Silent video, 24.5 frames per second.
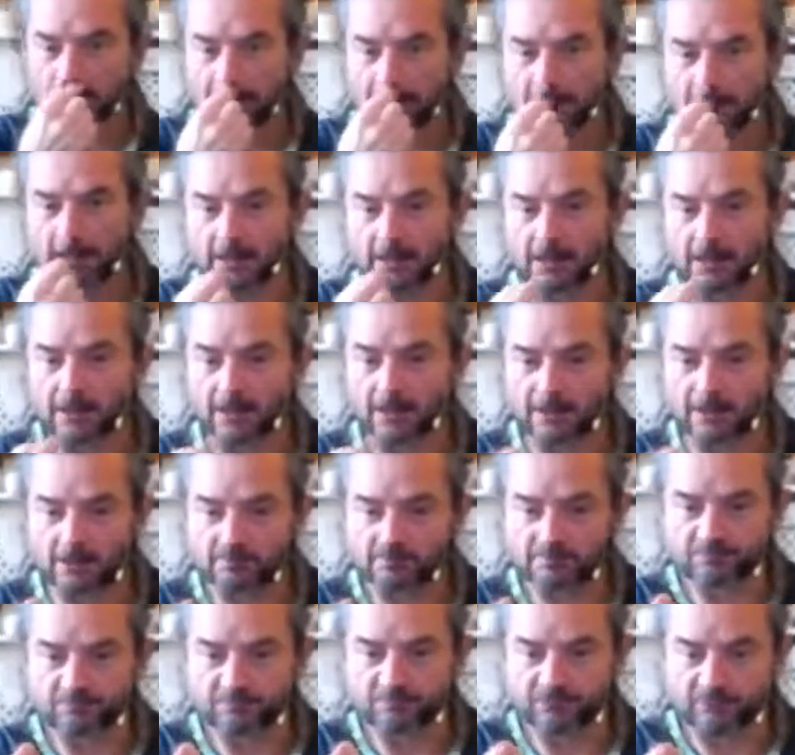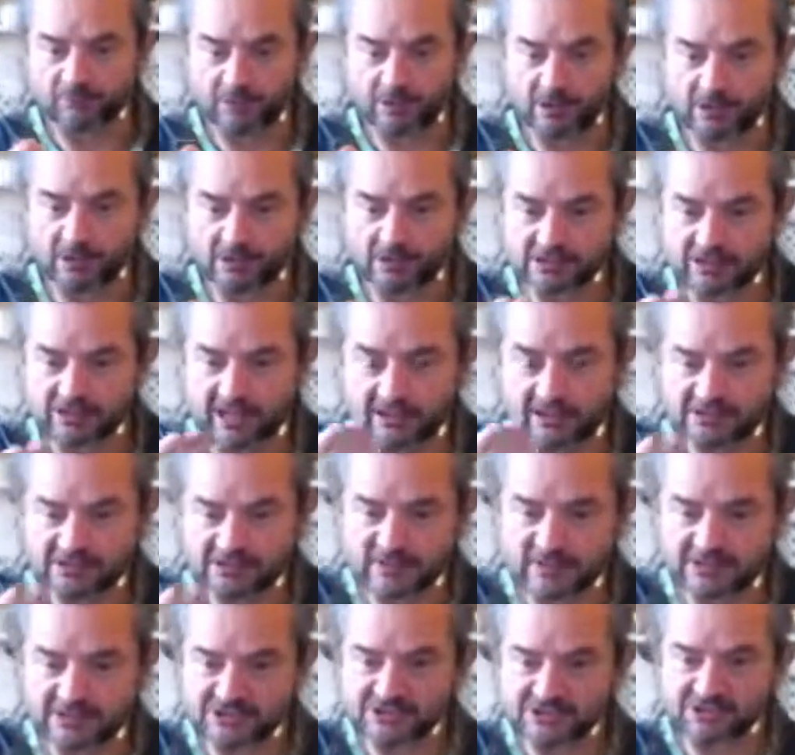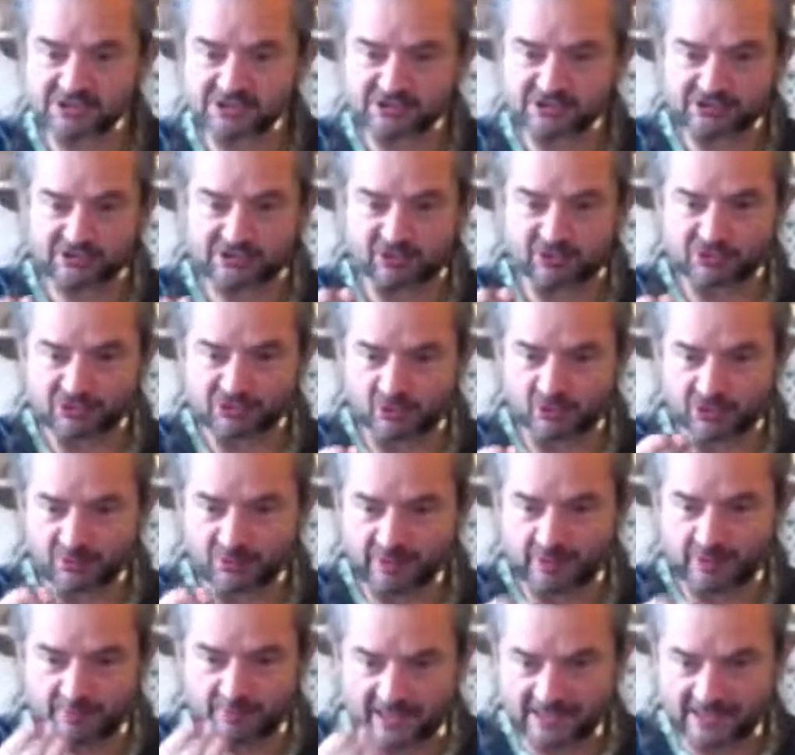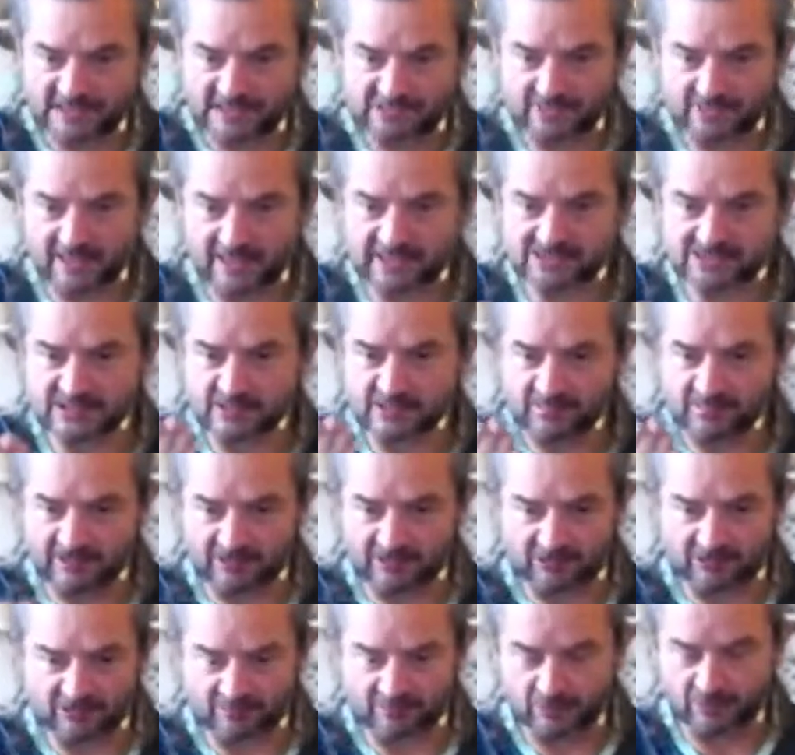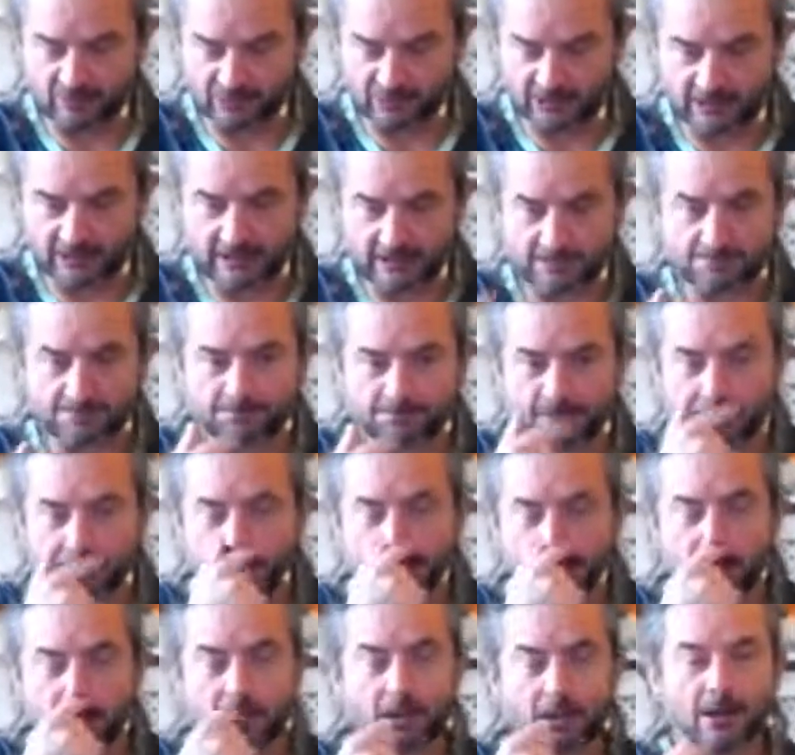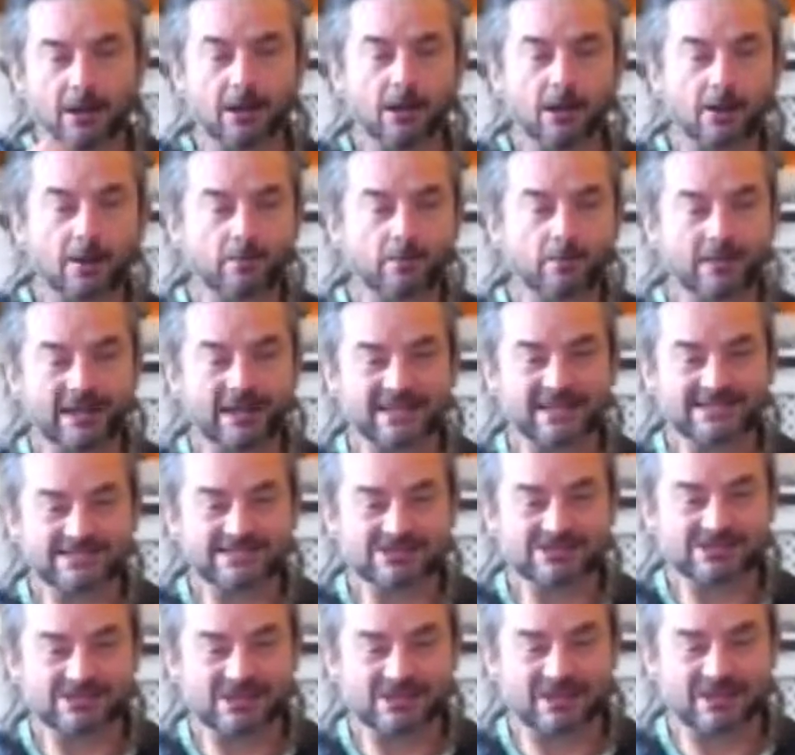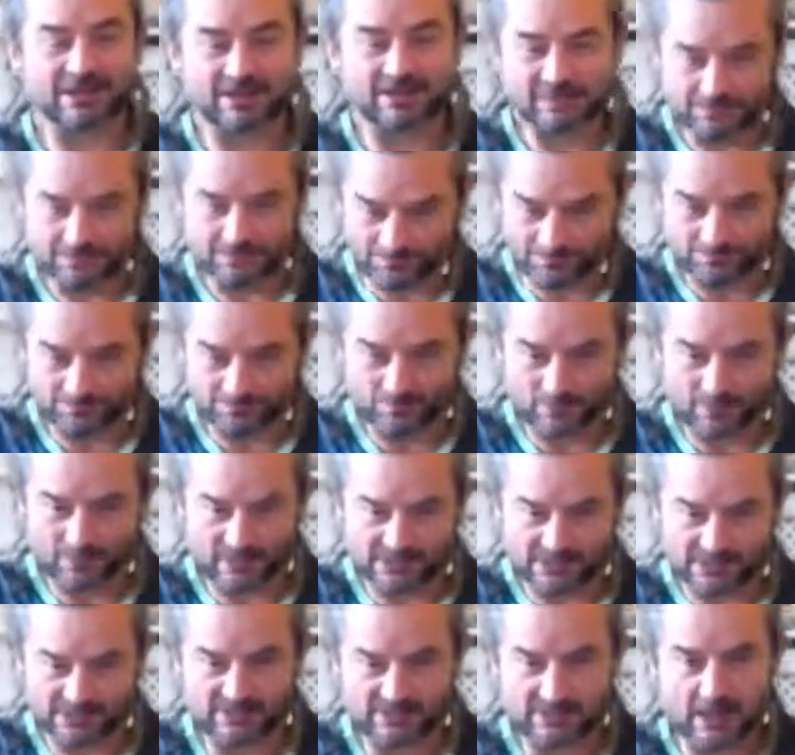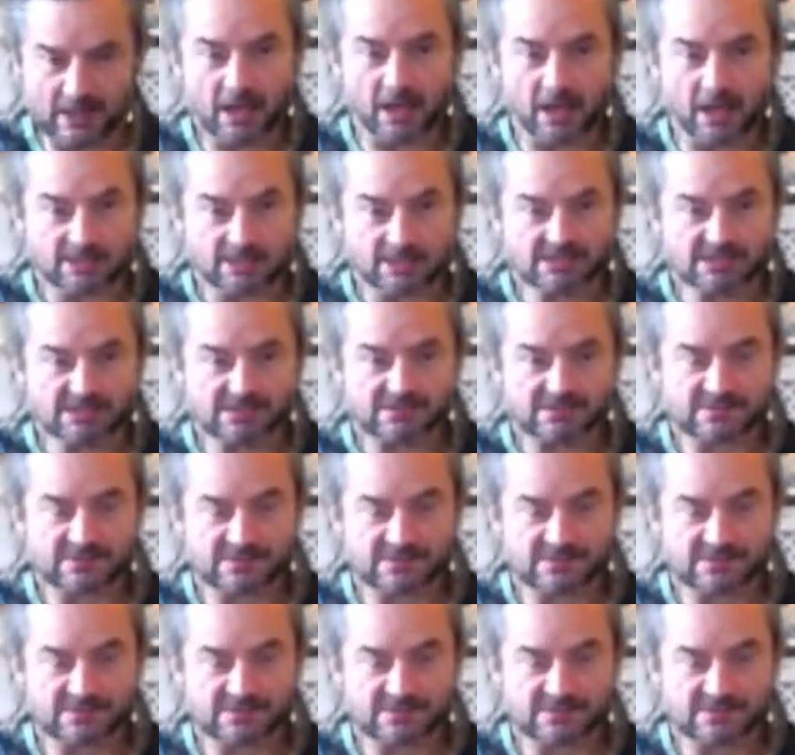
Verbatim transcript: um, uh, yeah, the spaciousness you're talking about, making space in the middle of the body, um, it's uh, it's in the lungs.